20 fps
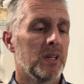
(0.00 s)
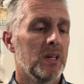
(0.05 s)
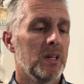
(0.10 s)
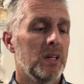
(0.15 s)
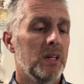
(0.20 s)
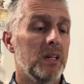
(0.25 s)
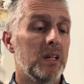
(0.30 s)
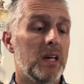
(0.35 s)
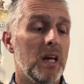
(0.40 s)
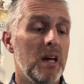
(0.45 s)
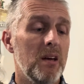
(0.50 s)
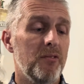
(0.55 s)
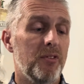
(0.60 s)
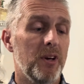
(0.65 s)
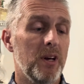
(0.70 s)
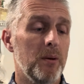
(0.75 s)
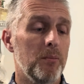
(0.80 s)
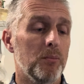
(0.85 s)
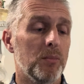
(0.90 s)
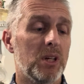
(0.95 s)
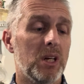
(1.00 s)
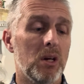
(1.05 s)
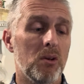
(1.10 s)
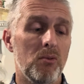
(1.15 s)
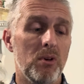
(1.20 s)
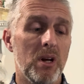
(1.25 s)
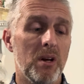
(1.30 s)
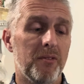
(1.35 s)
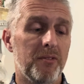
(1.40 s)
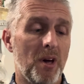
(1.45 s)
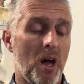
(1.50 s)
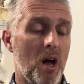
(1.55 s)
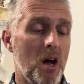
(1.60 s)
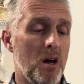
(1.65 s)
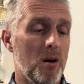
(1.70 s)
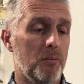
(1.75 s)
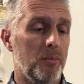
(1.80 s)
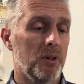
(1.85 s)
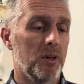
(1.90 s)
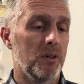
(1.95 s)
He gave him Kiriath
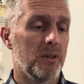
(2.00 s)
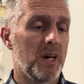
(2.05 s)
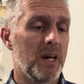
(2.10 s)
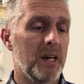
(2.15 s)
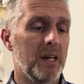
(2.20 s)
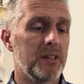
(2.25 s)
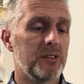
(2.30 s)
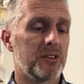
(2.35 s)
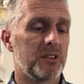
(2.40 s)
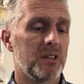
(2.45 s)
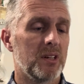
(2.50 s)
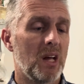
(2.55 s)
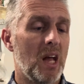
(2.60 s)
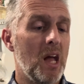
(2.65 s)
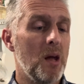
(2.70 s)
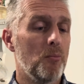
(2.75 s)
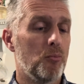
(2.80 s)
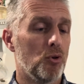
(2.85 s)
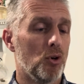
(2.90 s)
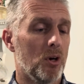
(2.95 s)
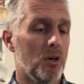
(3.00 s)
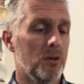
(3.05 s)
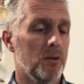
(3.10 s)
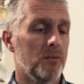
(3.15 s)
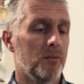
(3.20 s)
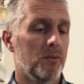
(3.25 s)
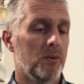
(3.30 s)
Arba, that is Hebron.